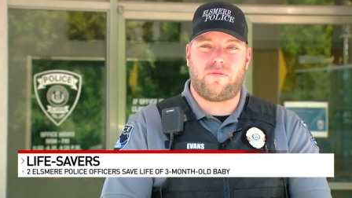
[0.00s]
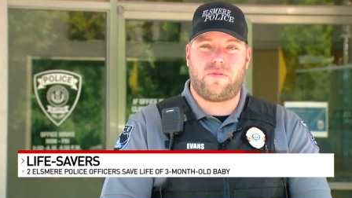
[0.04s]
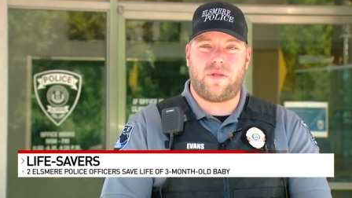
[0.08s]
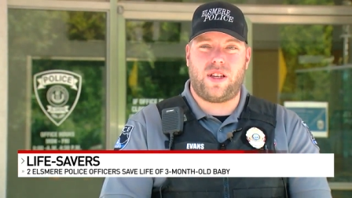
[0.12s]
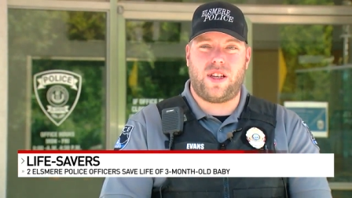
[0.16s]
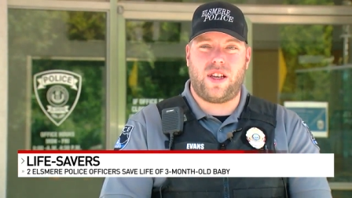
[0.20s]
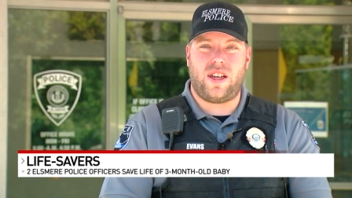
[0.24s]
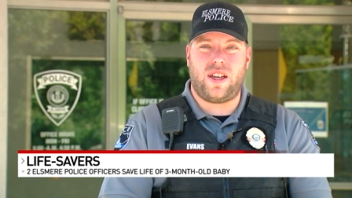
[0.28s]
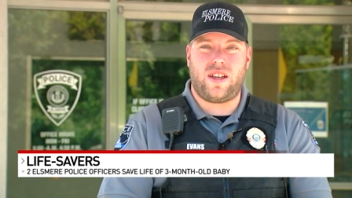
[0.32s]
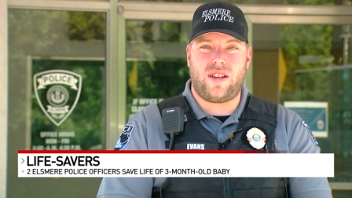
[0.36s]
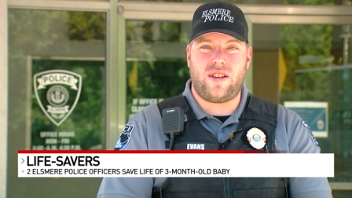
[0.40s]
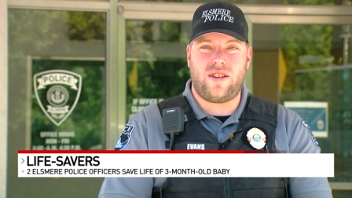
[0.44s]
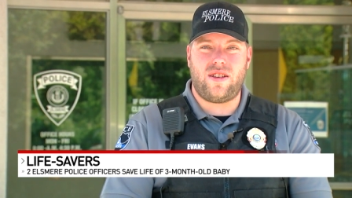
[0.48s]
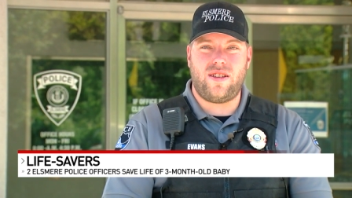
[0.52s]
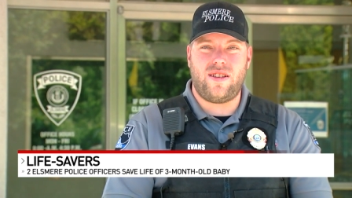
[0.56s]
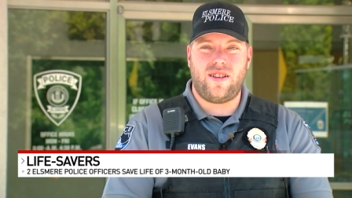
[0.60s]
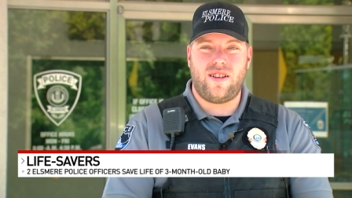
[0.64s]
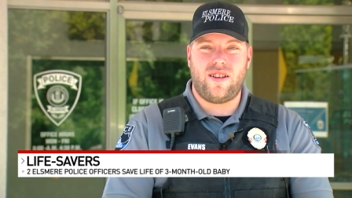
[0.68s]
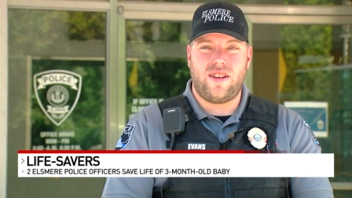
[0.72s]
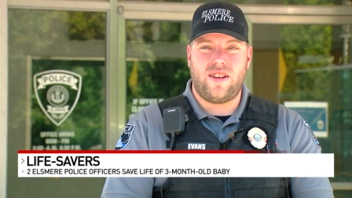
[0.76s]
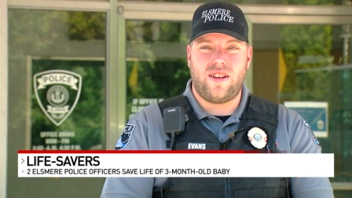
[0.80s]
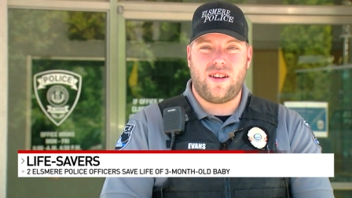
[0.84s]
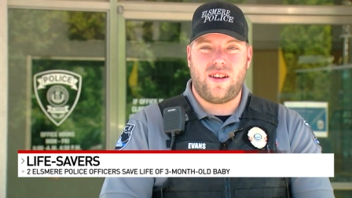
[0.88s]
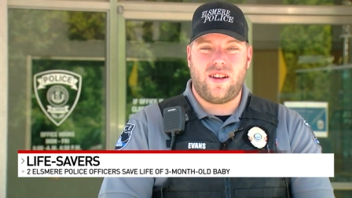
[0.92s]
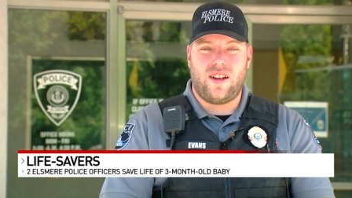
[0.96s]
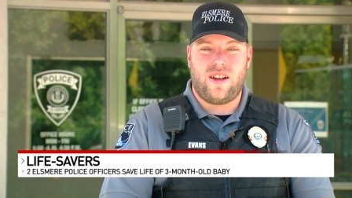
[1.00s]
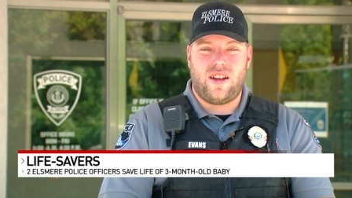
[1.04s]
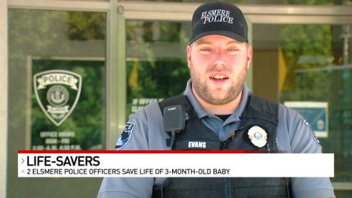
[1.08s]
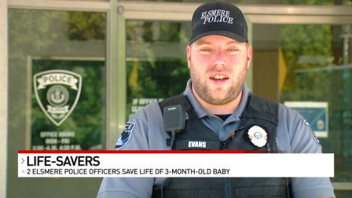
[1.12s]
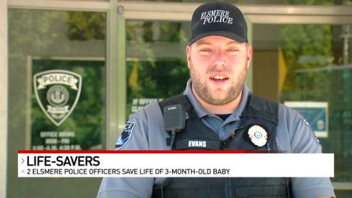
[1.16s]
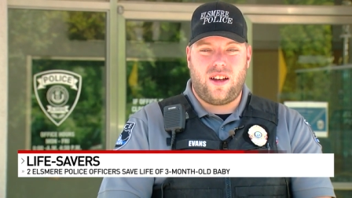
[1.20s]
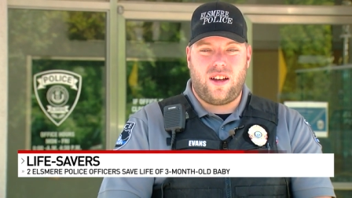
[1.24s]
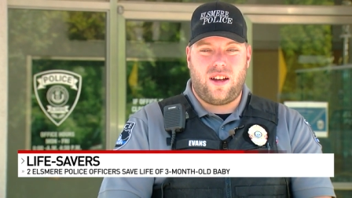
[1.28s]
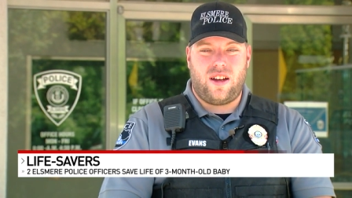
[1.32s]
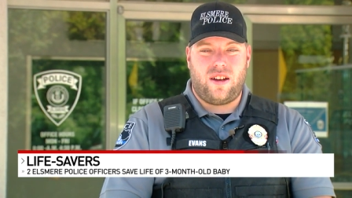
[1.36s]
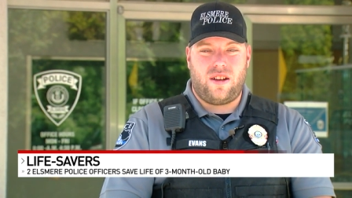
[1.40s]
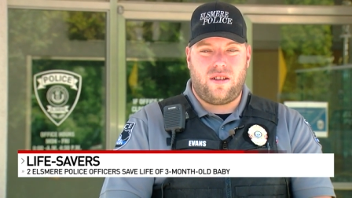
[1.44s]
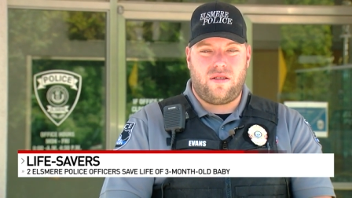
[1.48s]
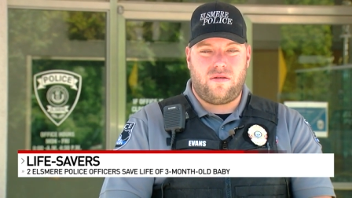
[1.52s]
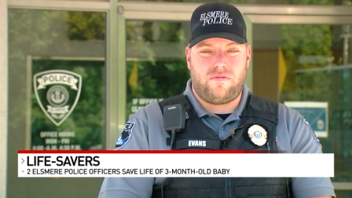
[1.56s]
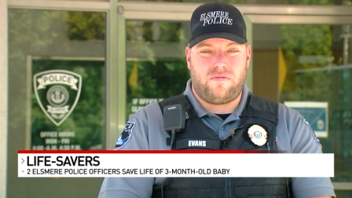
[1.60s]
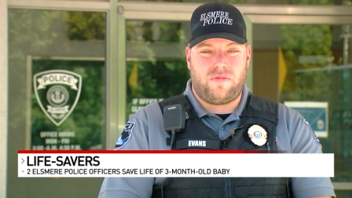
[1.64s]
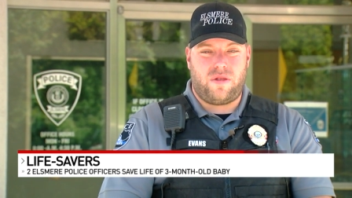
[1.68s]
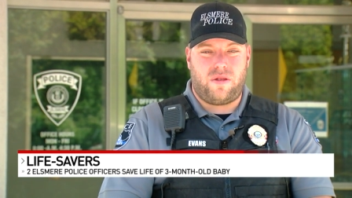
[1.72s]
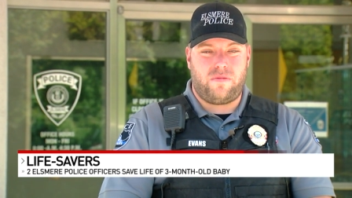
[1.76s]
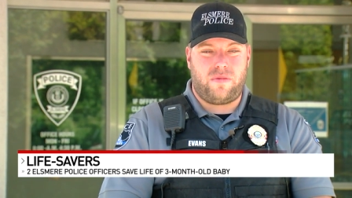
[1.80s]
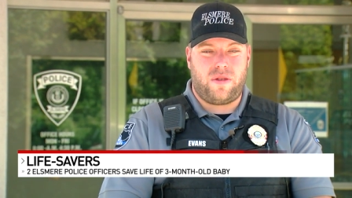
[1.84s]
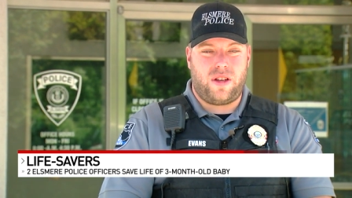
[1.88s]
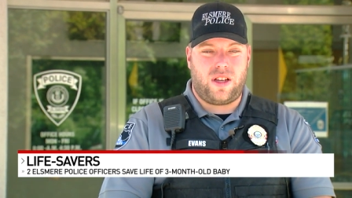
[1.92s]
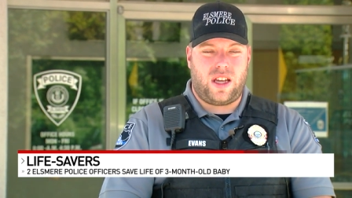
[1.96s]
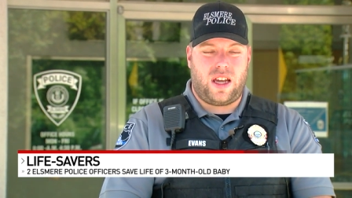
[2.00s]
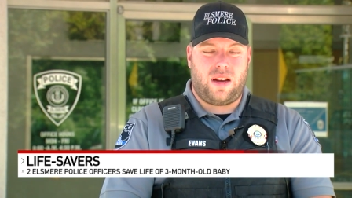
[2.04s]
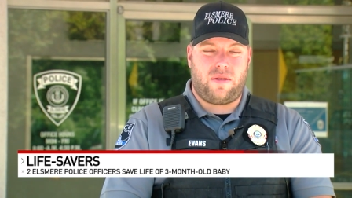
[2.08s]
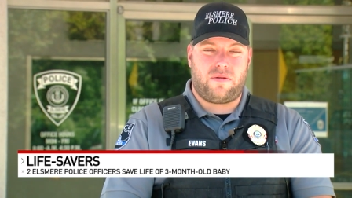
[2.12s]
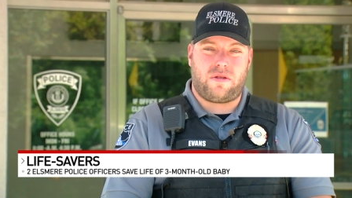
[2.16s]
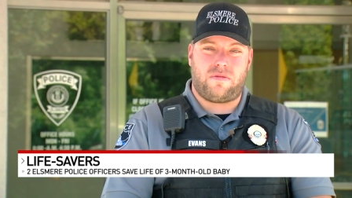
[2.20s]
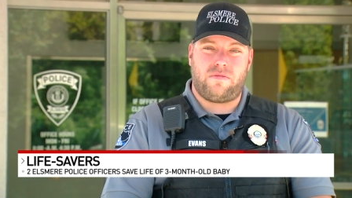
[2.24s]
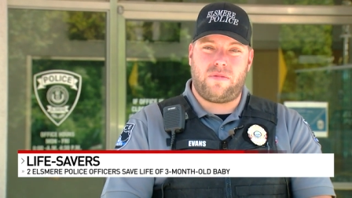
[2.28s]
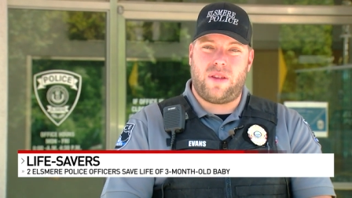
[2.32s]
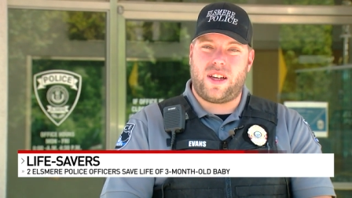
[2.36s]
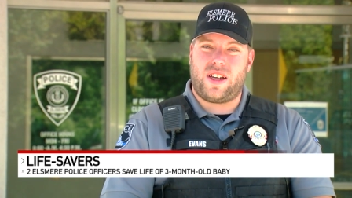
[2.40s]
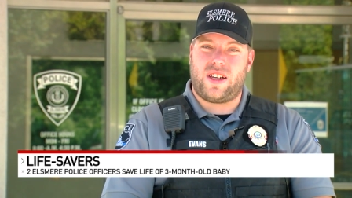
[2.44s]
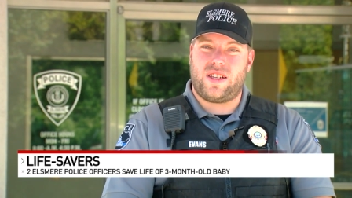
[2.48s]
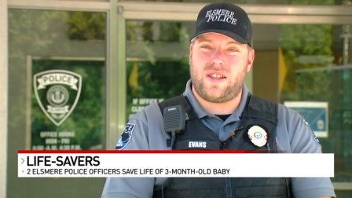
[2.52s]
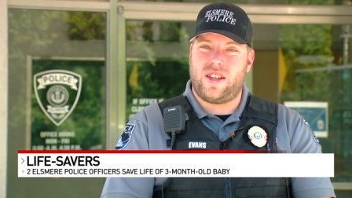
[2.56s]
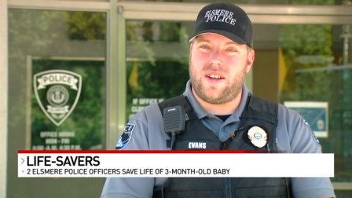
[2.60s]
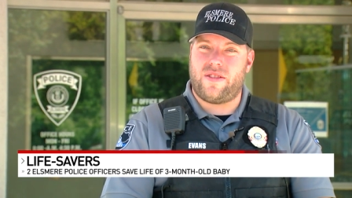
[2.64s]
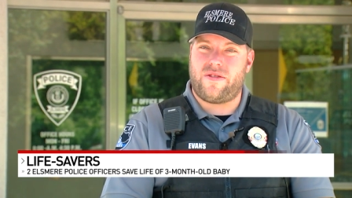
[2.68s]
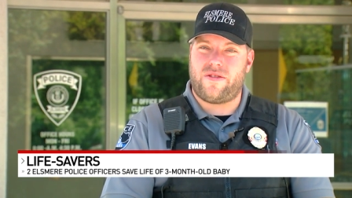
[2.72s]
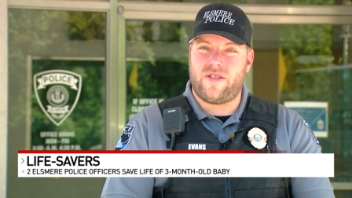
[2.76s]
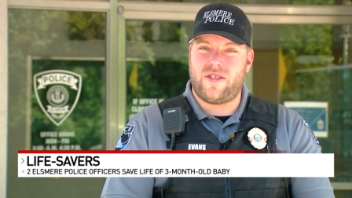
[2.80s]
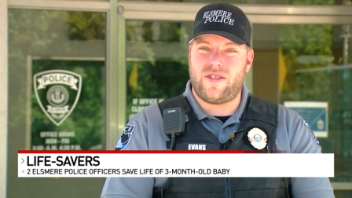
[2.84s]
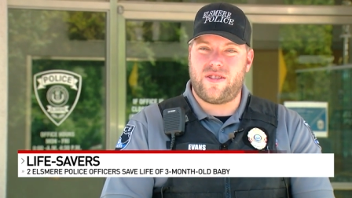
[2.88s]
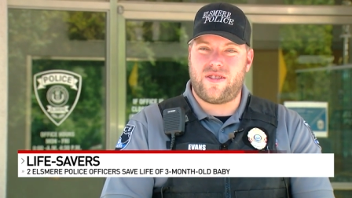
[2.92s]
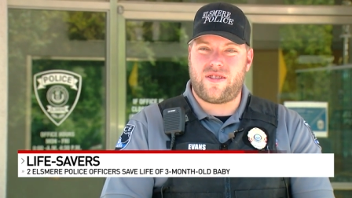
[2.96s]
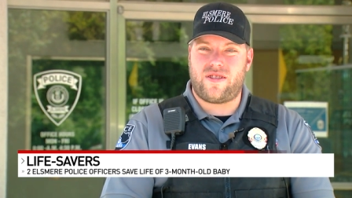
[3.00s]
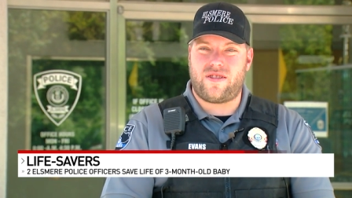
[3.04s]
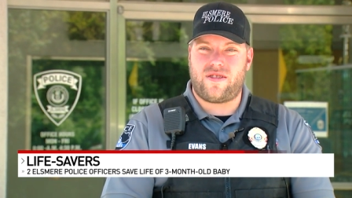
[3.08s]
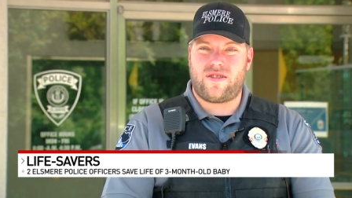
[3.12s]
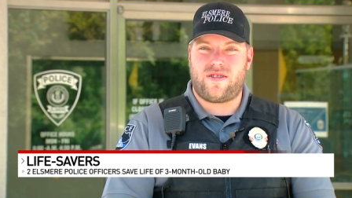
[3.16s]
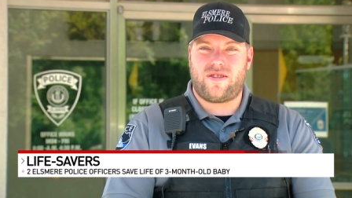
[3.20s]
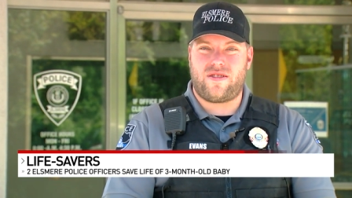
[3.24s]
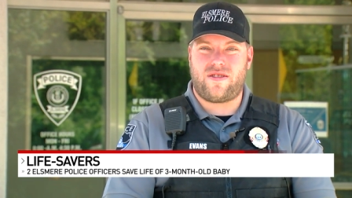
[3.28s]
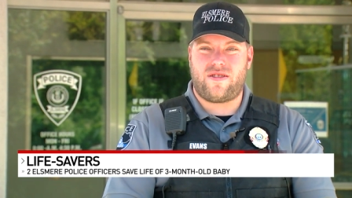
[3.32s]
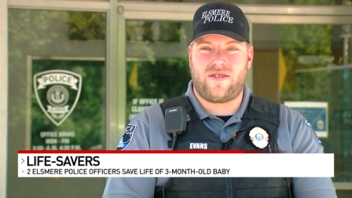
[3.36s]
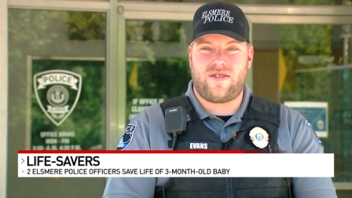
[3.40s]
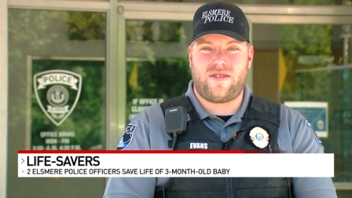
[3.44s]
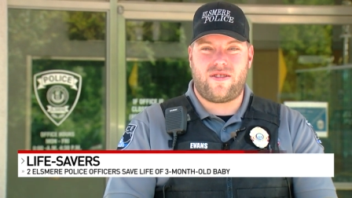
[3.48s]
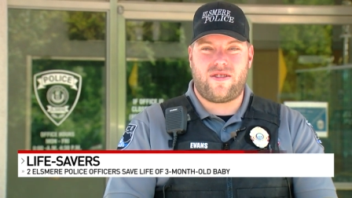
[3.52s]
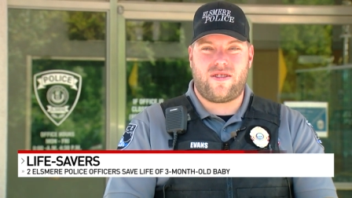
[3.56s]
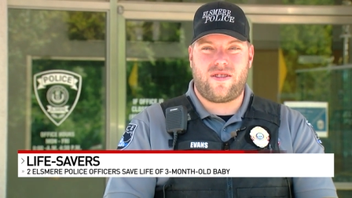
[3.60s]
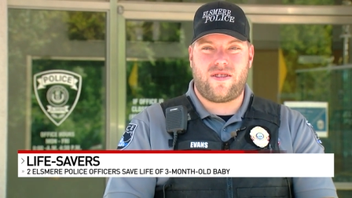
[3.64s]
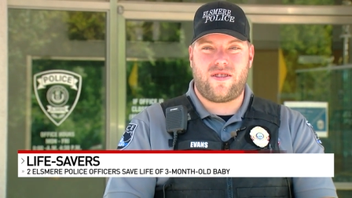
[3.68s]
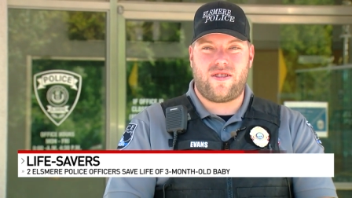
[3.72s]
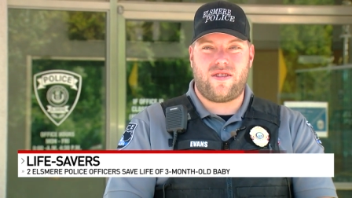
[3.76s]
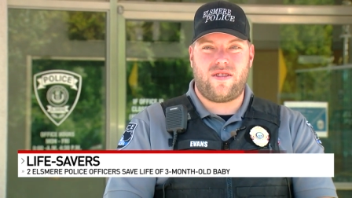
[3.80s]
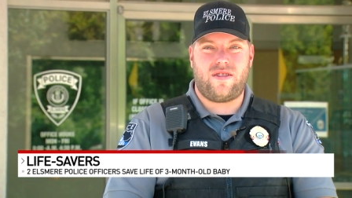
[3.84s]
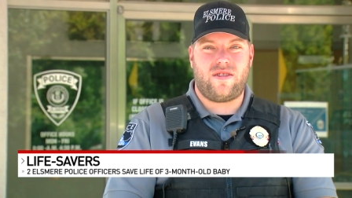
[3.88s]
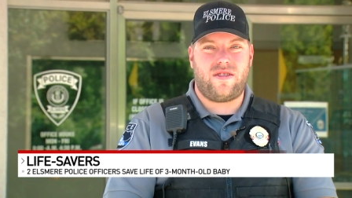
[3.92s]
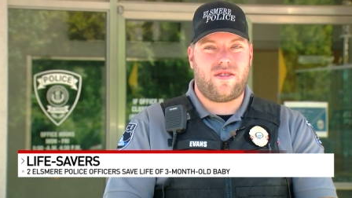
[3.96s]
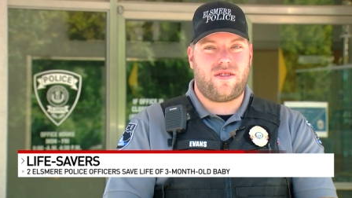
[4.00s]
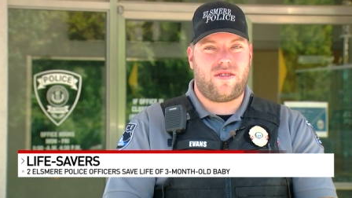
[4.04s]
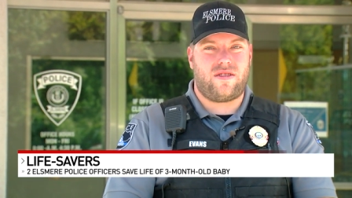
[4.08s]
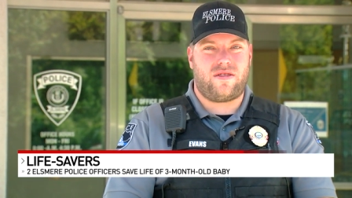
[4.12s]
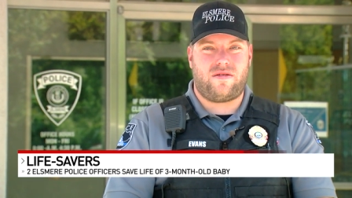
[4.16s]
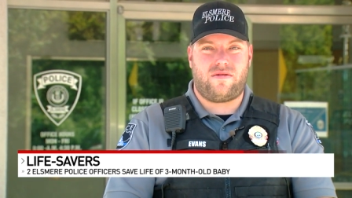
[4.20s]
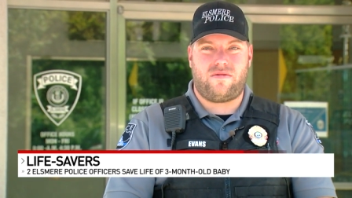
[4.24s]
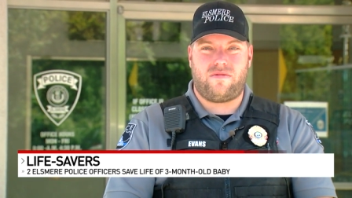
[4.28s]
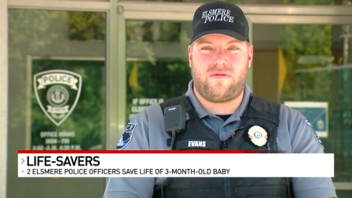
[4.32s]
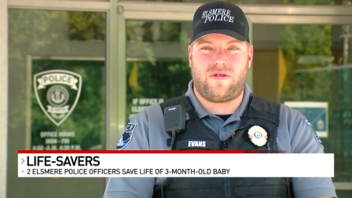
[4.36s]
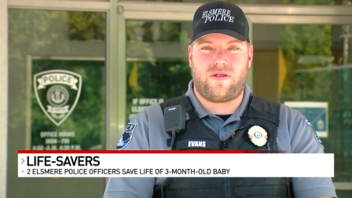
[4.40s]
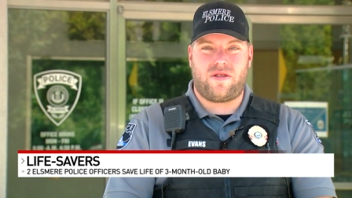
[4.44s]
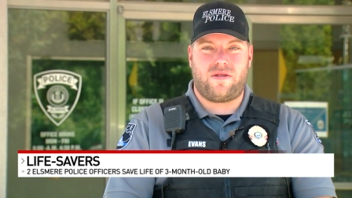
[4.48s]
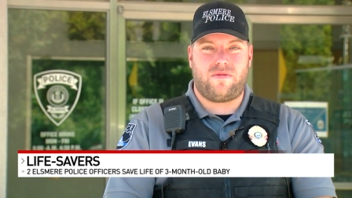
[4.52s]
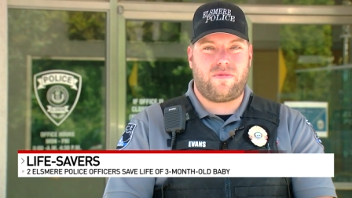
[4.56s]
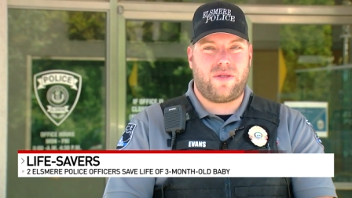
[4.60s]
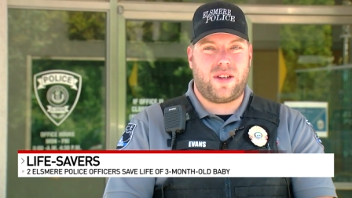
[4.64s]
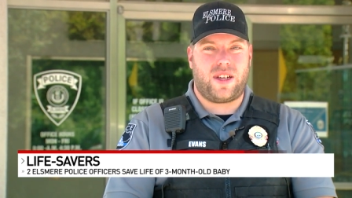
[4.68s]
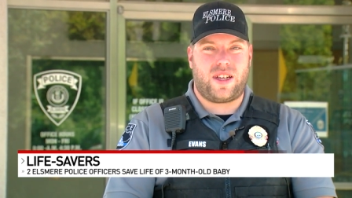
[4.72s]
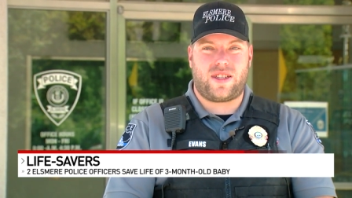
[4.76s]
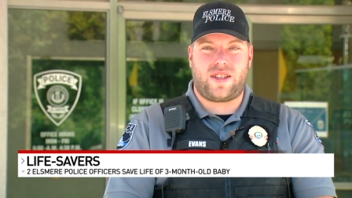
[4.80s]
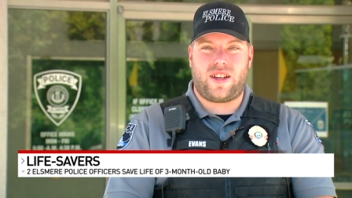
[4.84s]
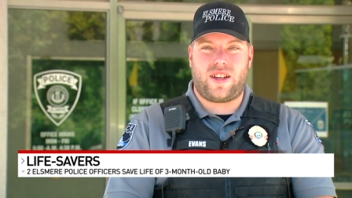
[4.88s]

be in, but being able to make a difference just was a big